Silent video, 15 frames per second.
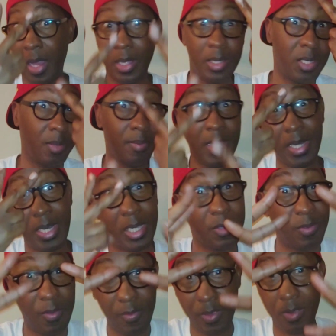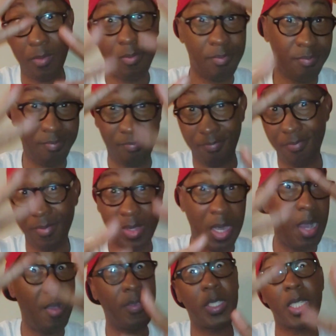Until my next review
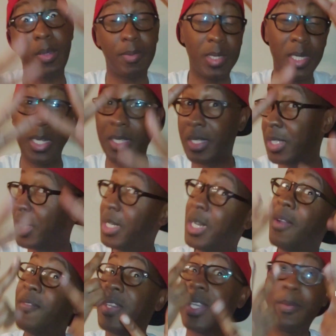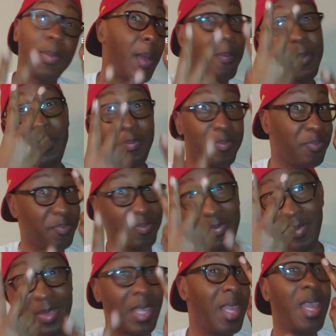of something other than Love and Hip Hop.
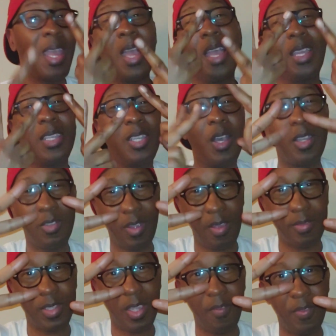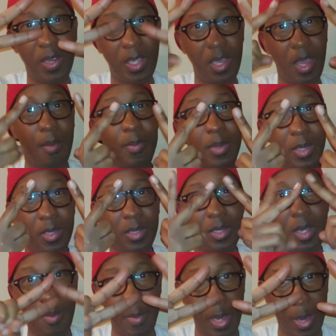Y'all drive safely. I'm good. I'm